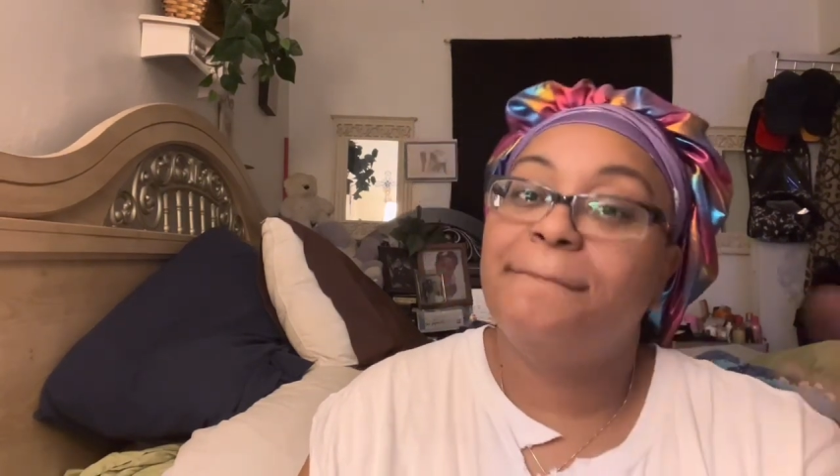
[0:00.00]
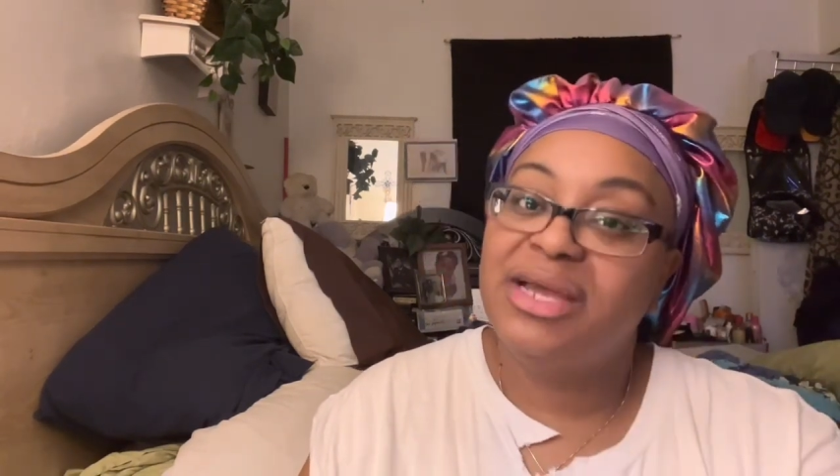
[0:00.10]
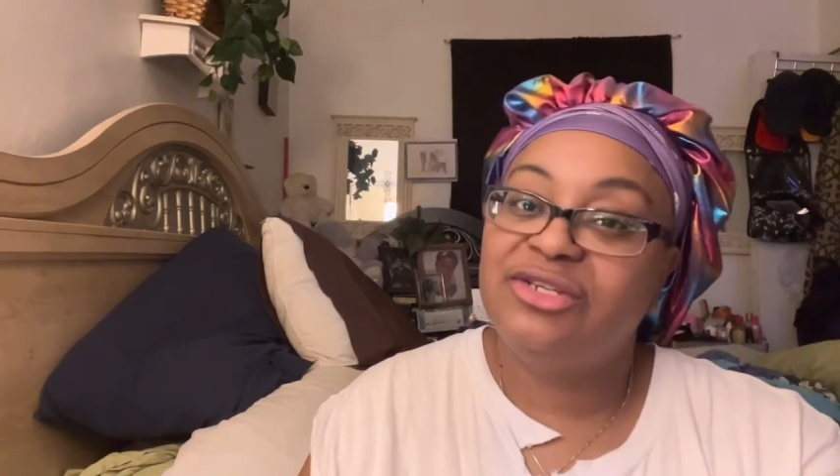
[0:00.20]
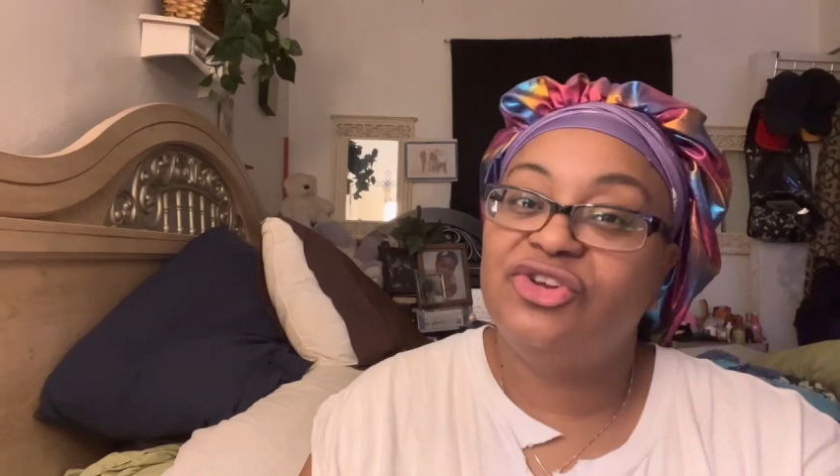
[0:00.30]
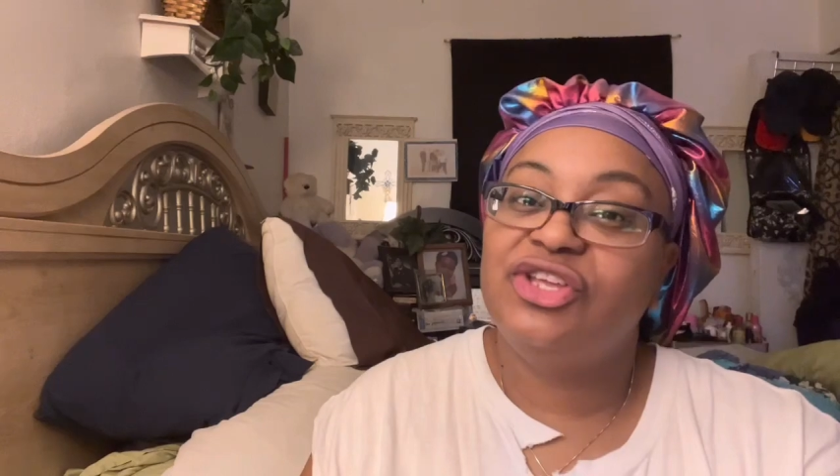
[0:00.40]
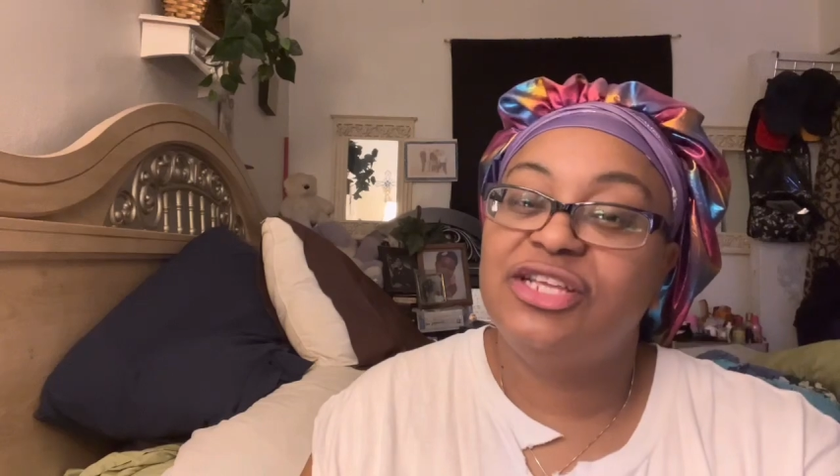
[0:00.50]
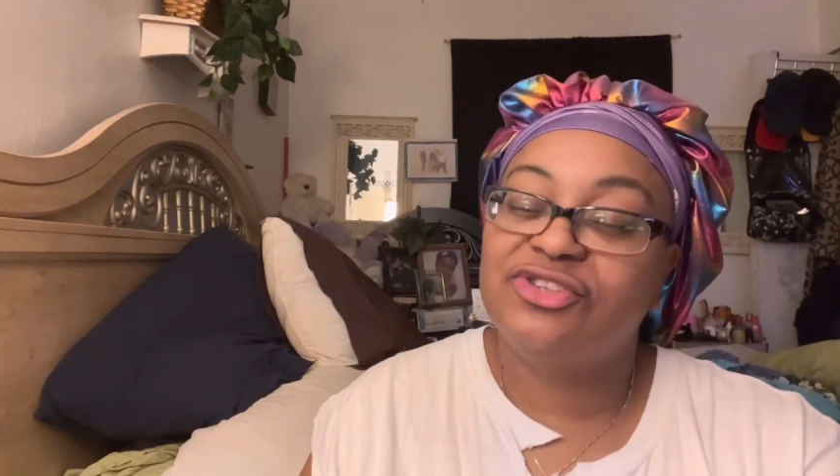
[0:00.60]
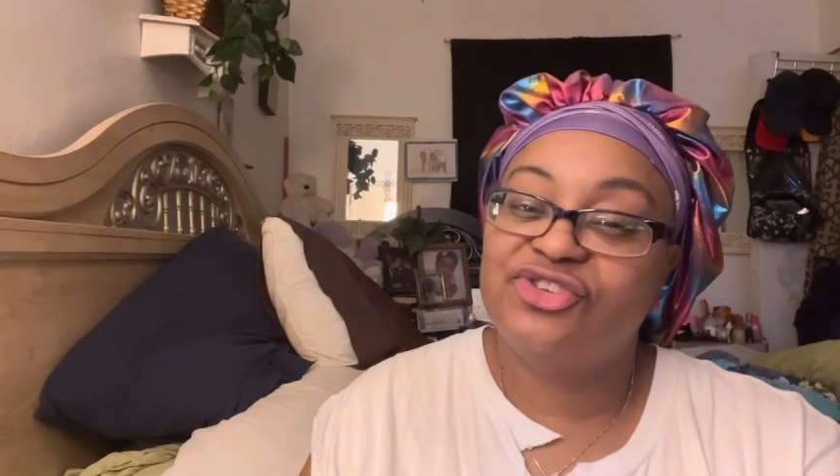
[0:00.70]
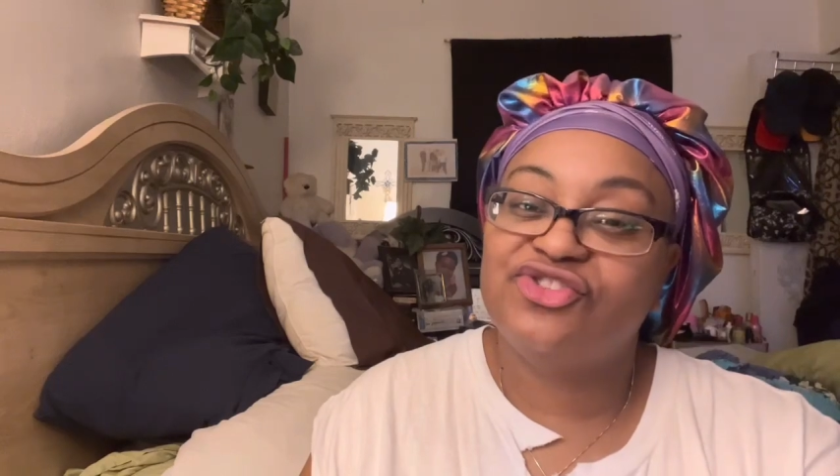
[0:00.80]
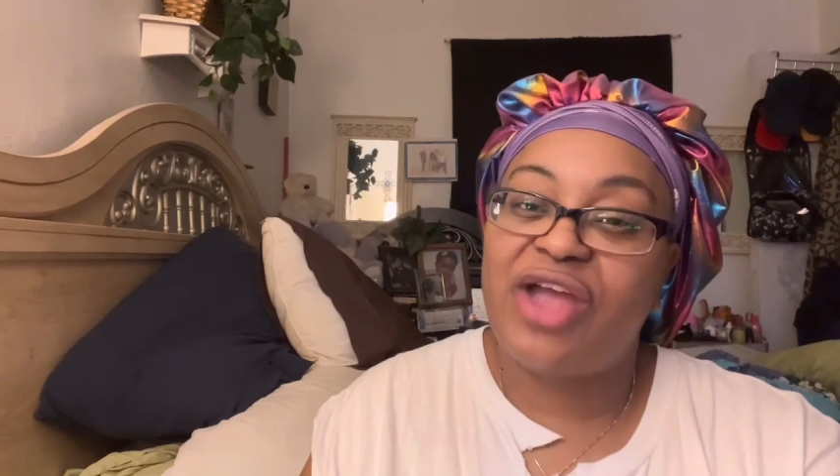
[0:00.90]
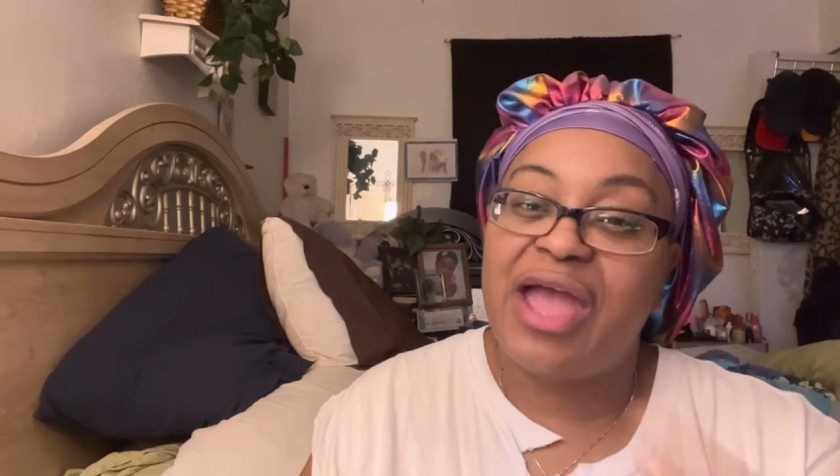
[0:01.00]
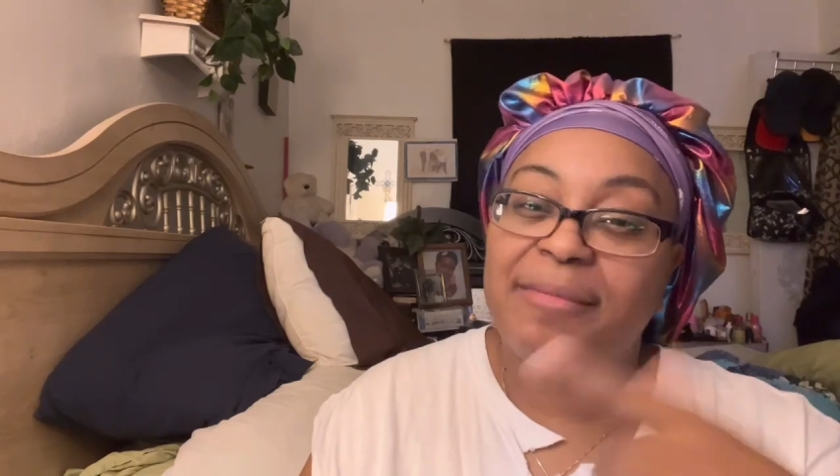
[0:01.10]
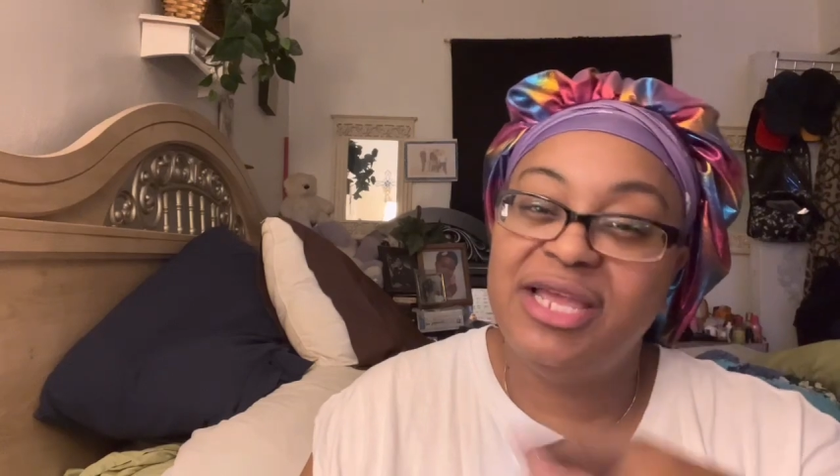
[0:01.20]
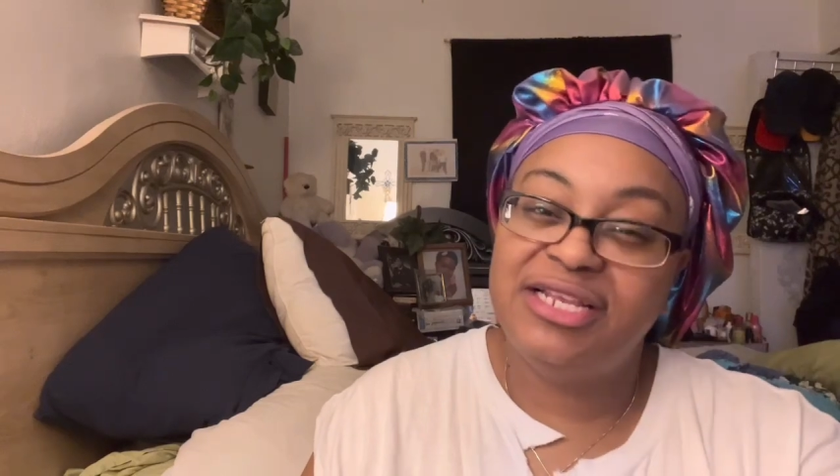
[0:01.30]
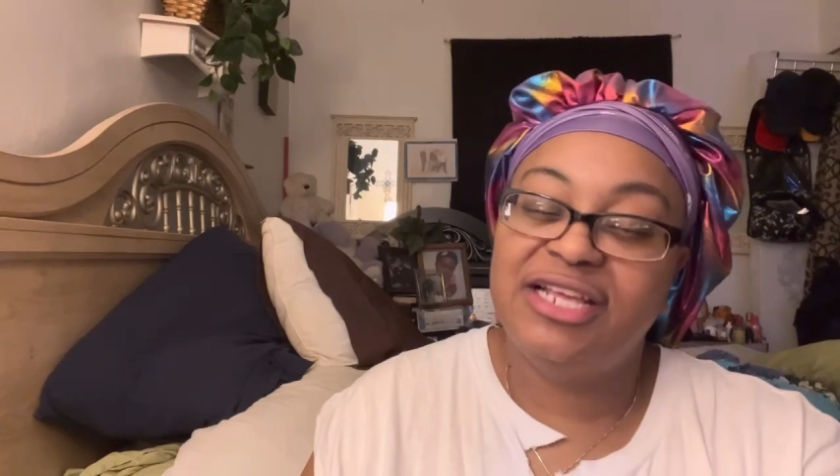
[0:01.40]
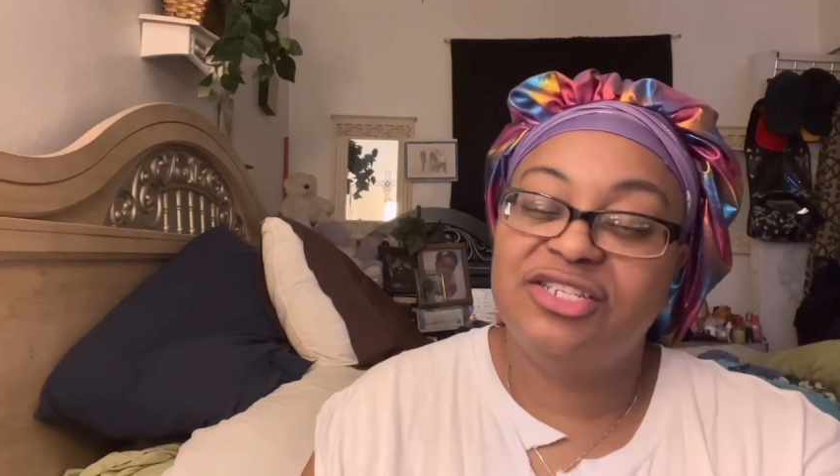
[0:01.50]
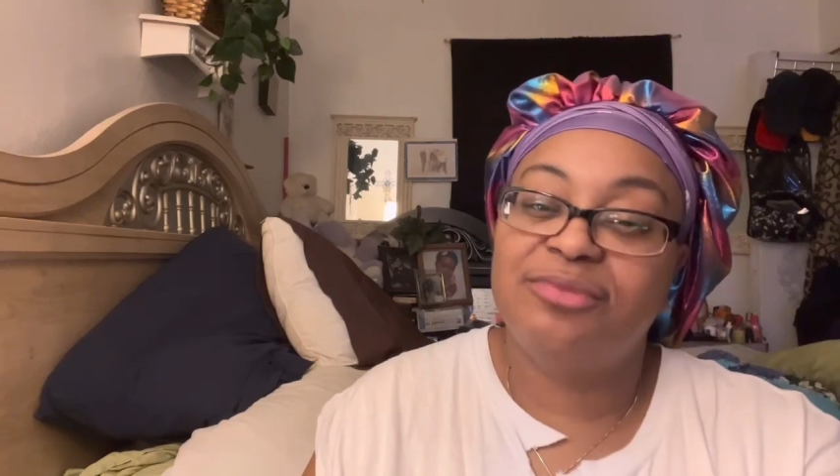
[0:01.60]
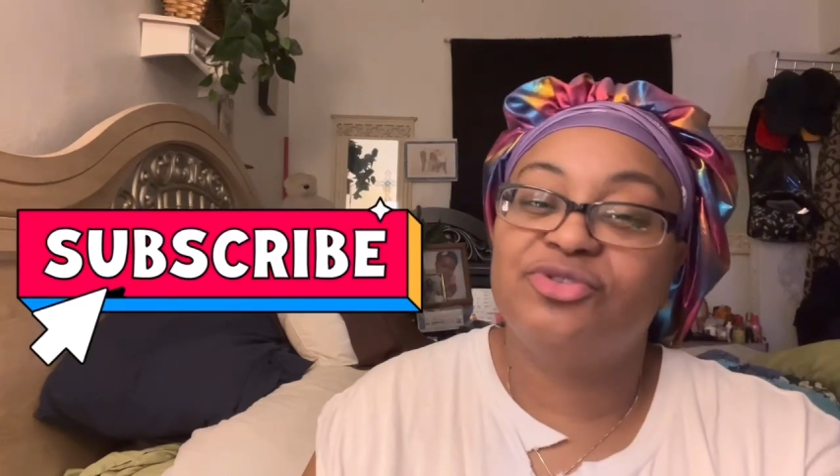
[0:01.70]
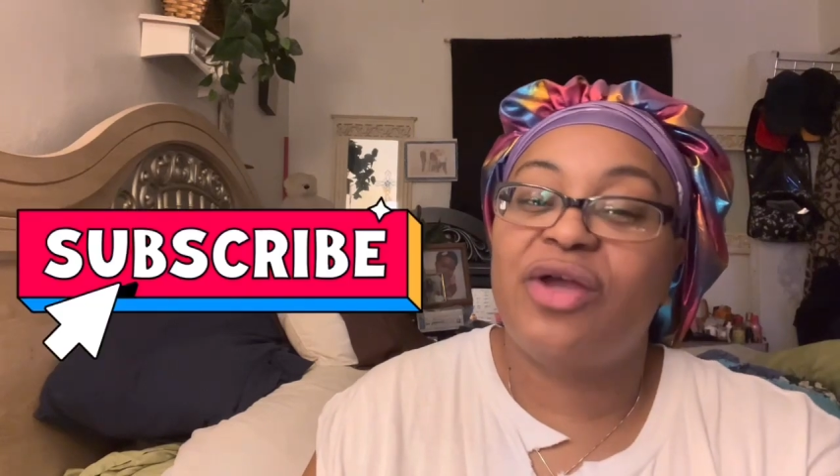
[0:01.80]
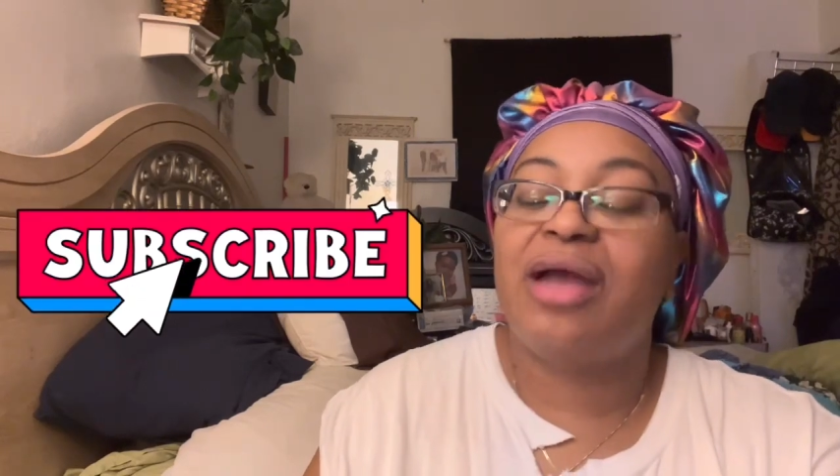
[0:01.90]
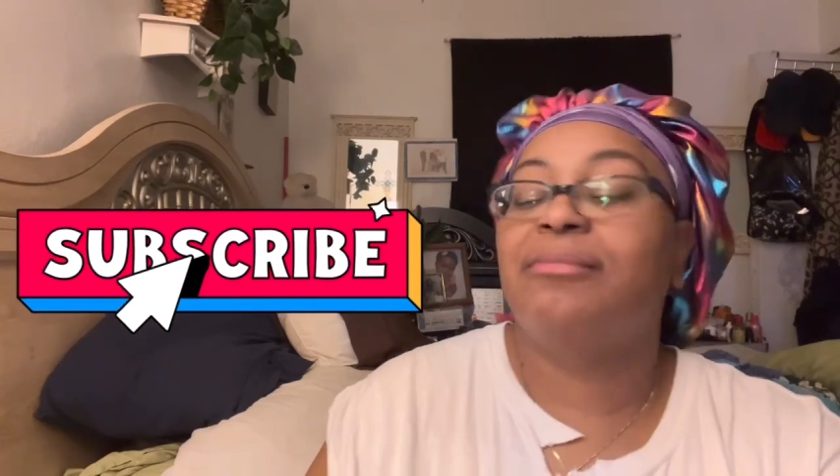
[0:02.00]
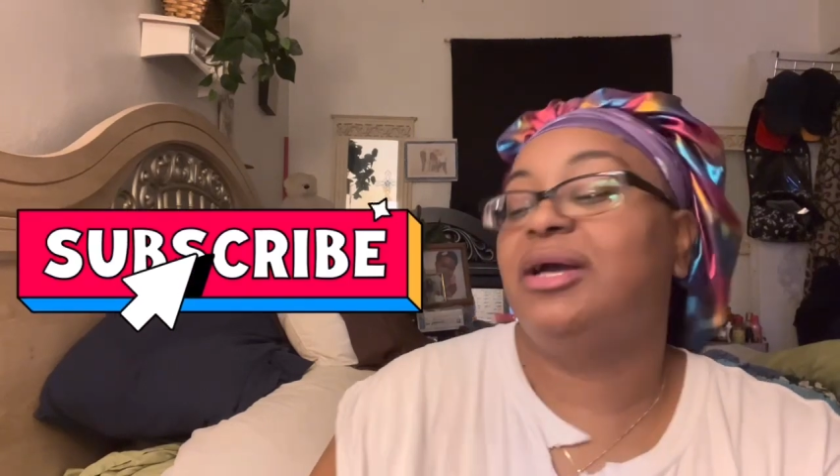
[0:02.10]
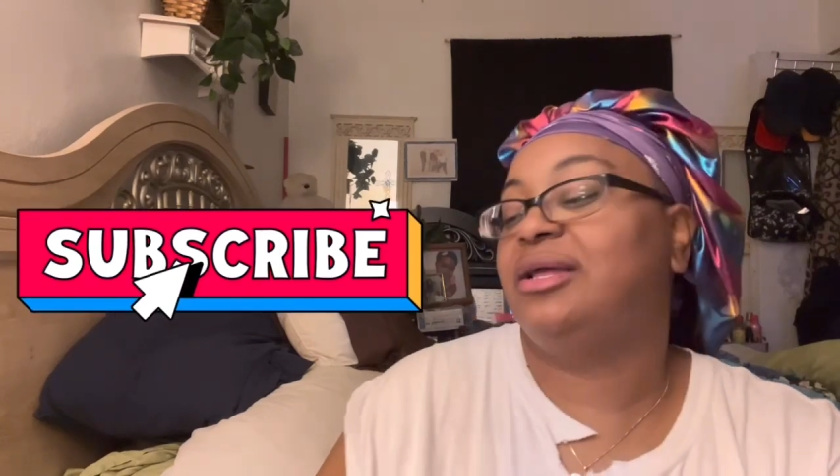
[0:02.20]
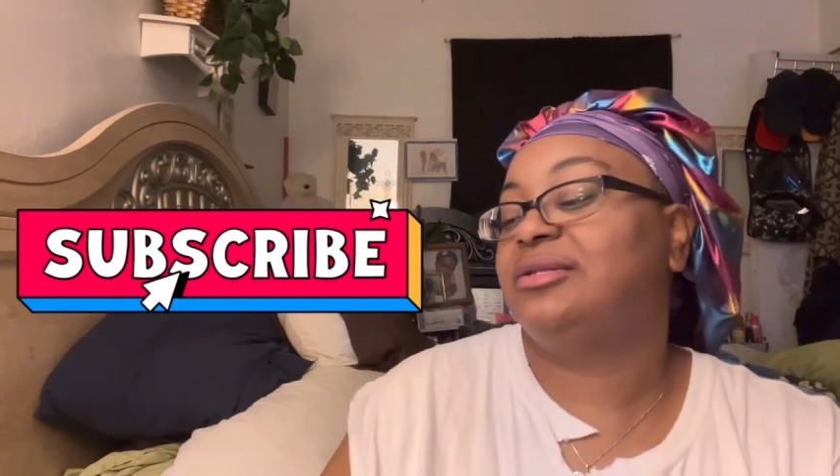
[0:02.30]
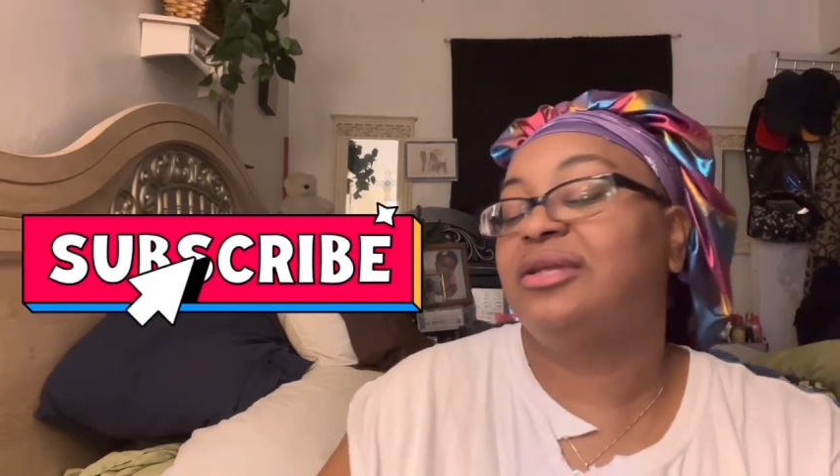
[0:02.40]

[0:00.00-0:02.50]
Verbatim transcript: make sure you subscribe. Hit that subscribe button.